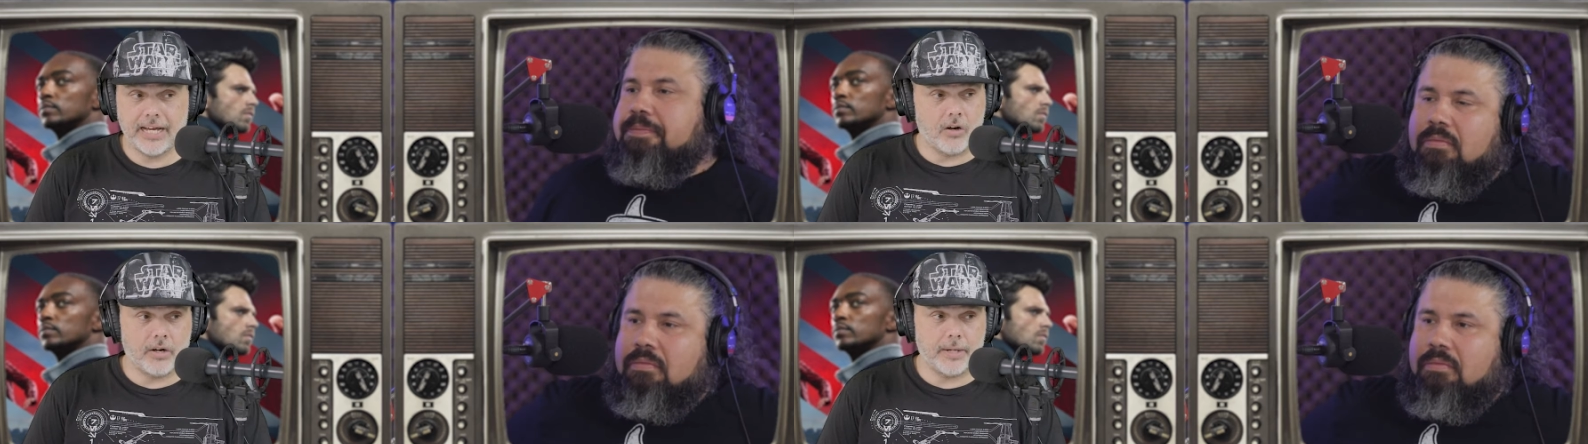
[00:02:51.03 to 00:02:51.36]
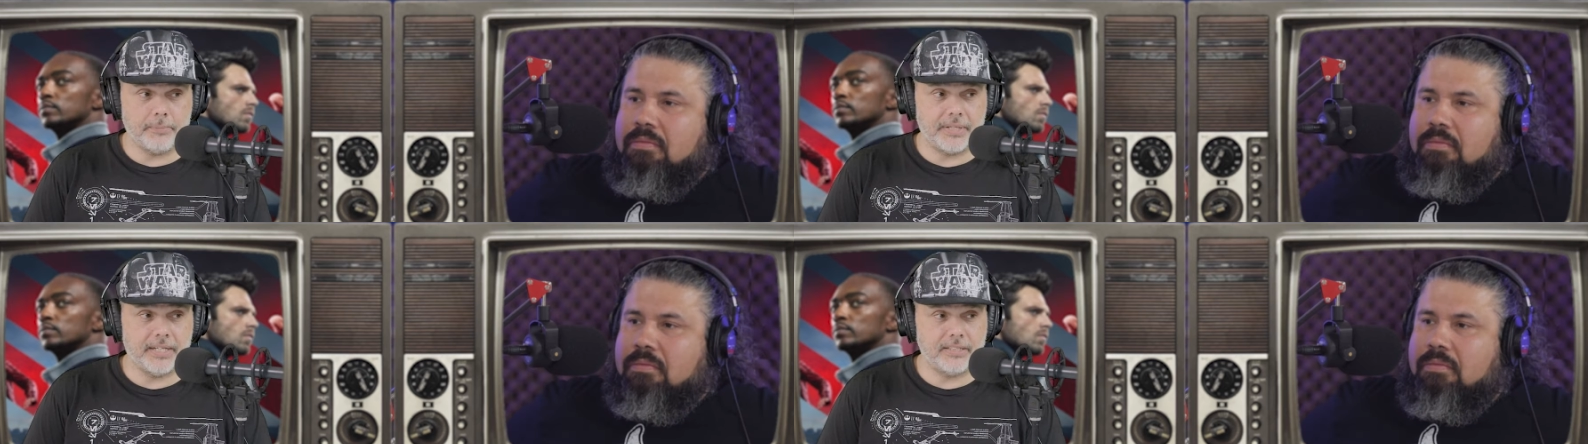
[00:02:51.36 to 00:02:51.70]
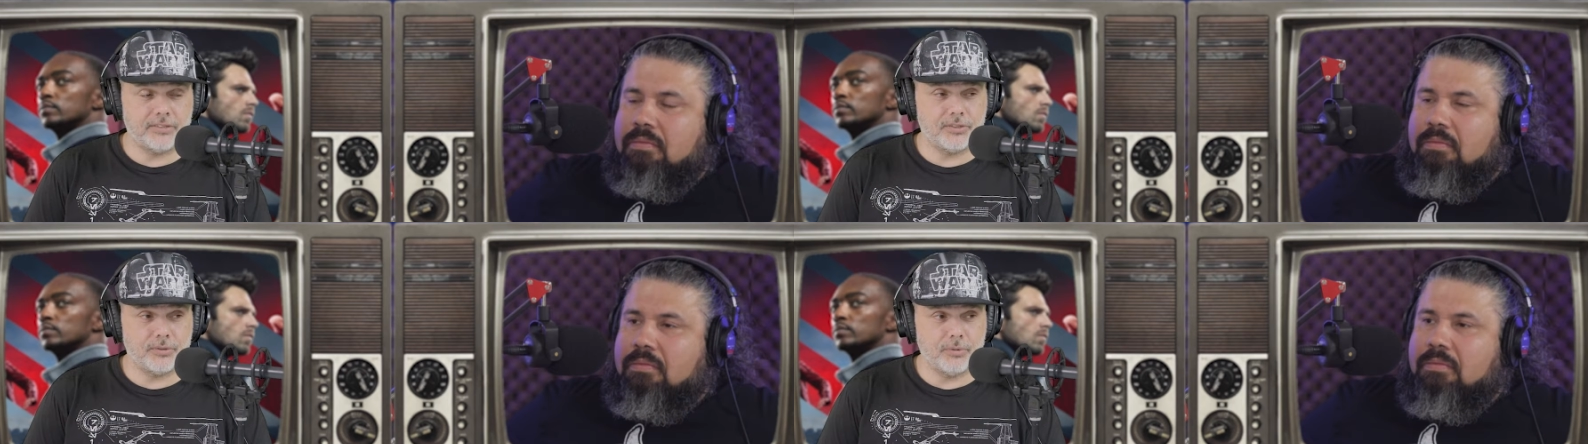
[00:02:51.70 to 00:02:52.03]

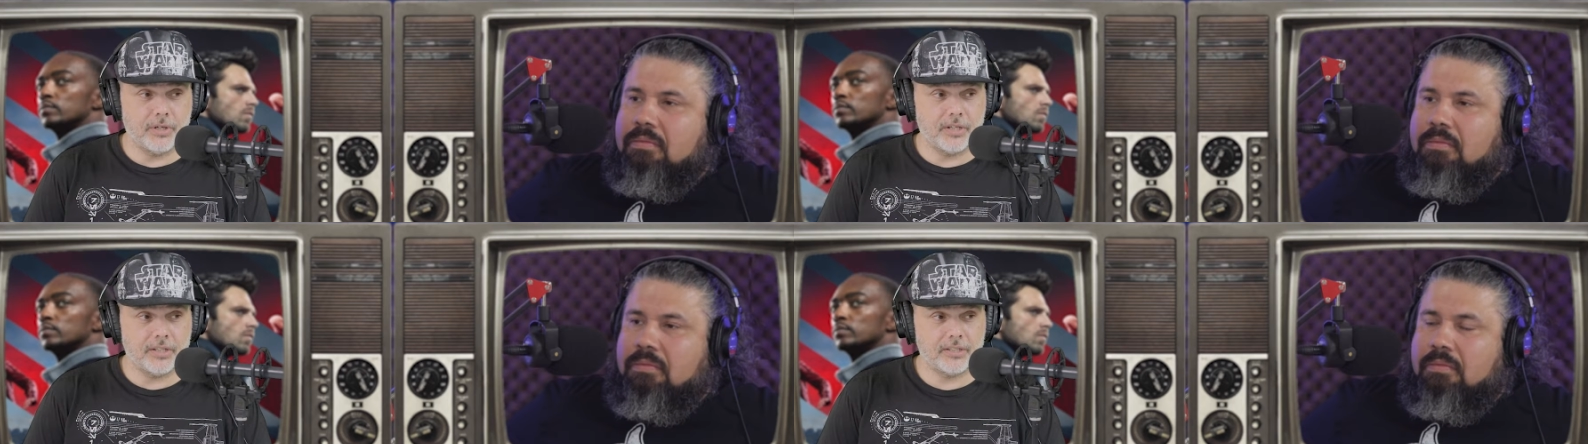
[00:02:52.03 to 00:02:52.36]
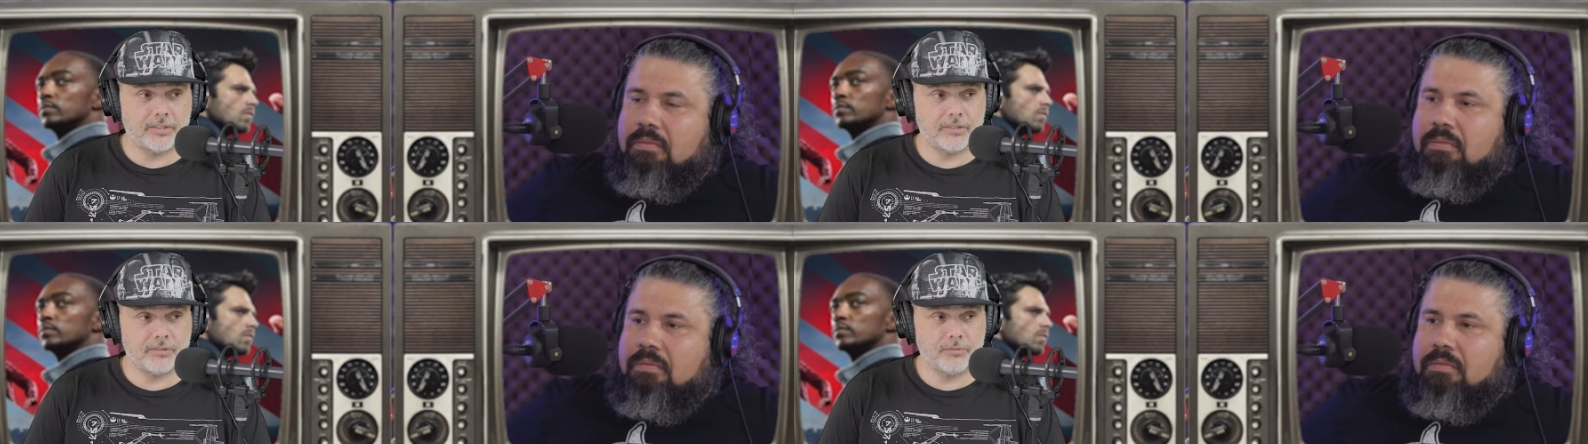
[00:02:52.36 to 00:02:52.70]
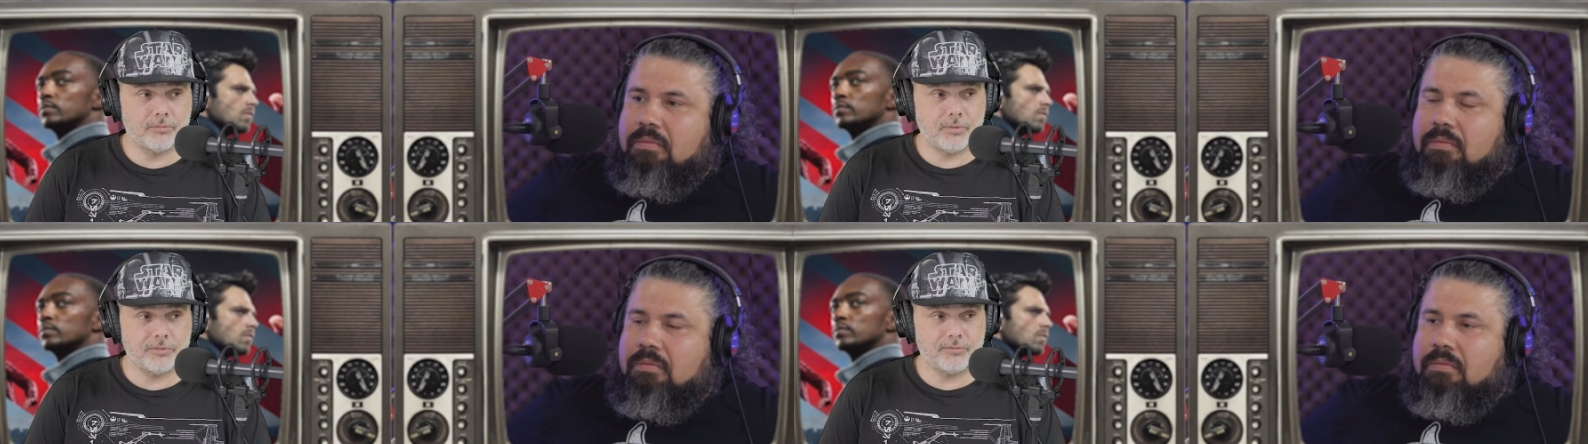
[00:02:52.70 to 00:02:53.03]
Speaker 1: R.I.P. to uh,
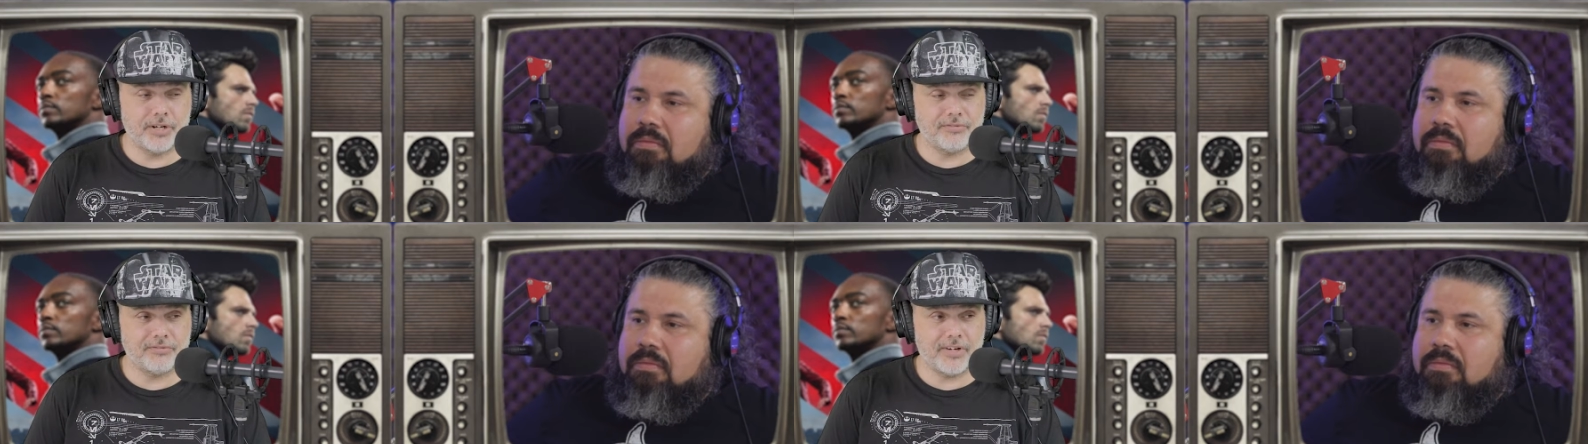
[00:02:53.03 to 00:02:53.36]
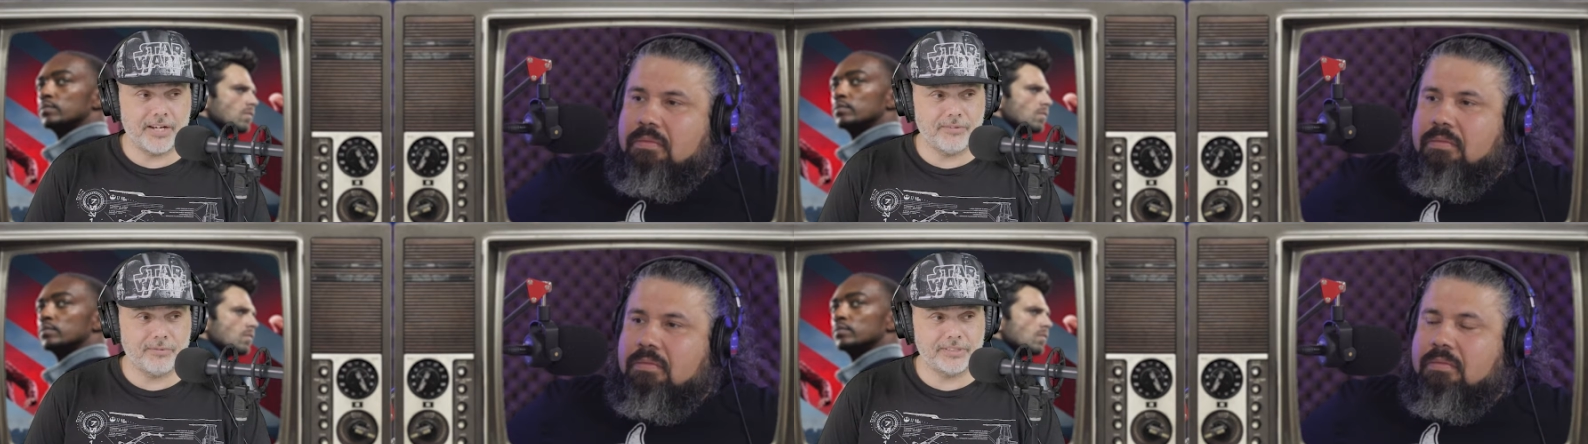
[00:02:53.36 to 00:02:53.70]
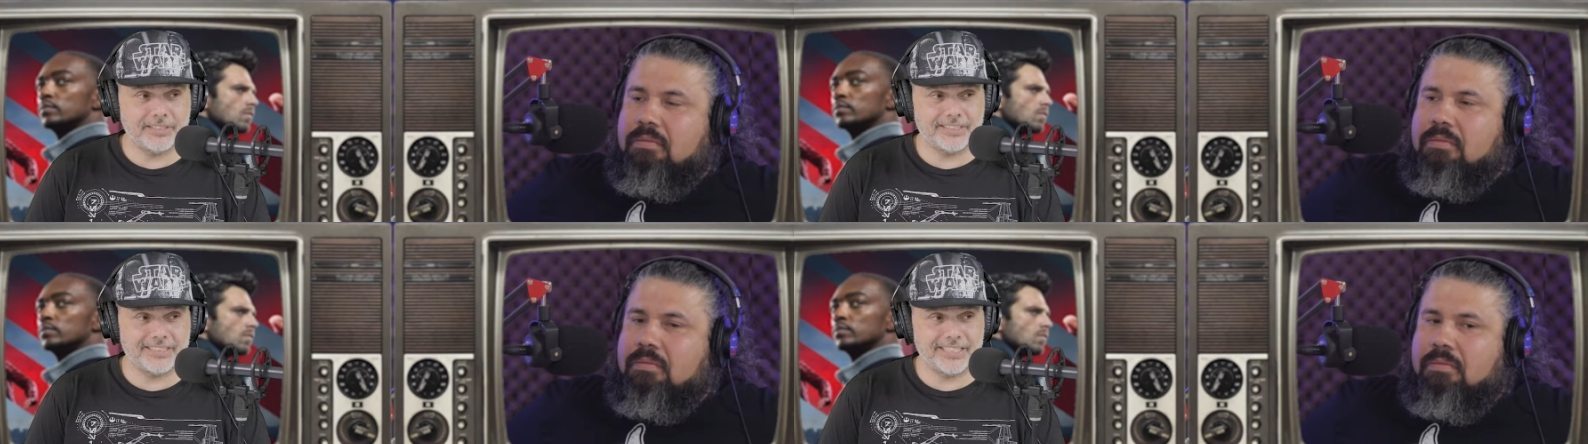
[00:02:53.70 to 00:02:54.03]
what Red Five?
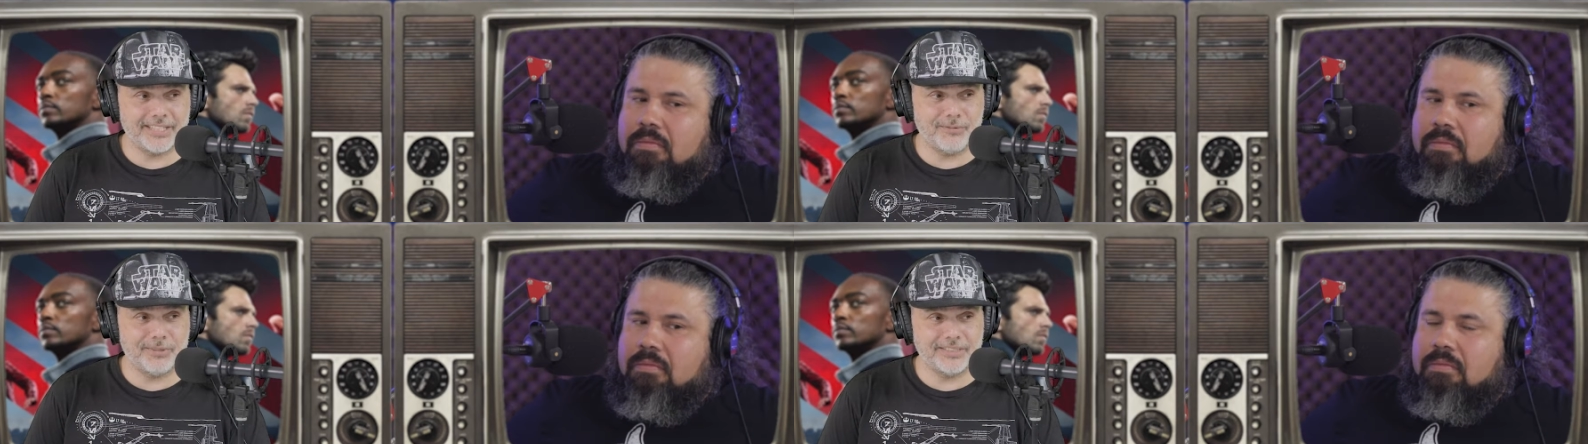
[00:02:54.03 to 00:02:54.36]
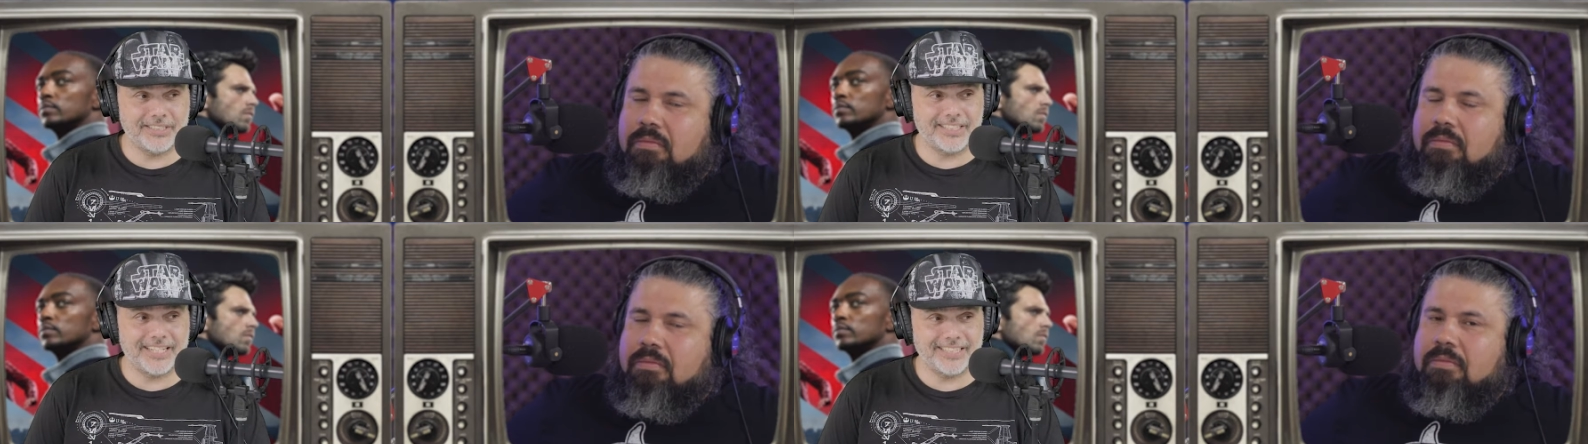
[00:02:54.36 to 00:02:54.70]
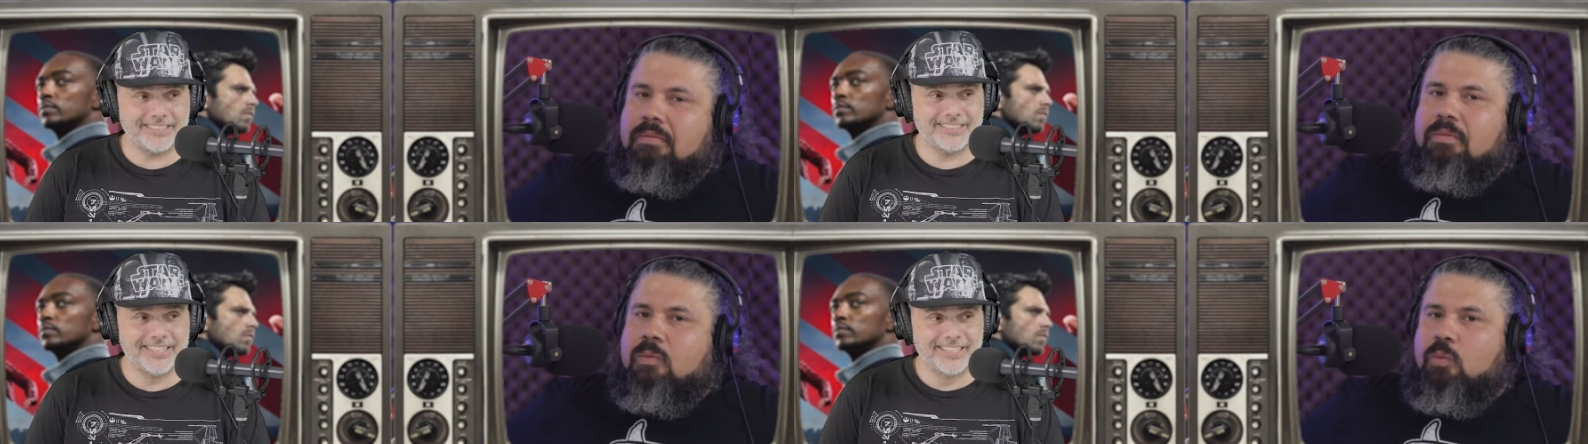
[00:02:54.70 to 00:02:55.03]
What's his sticky widget
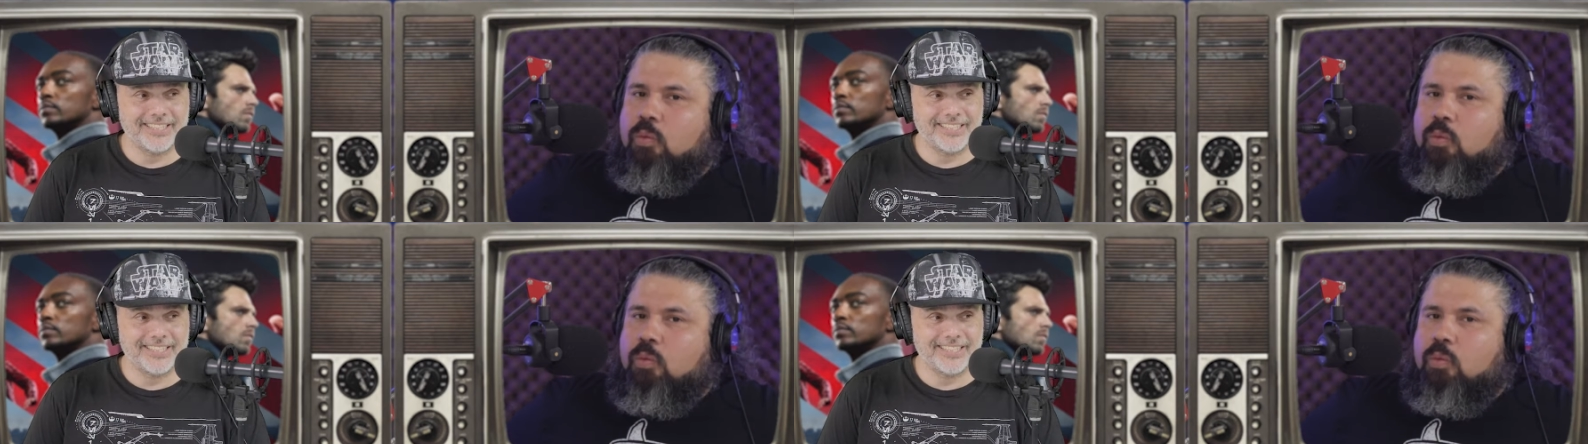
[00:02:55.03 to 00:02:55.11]
again?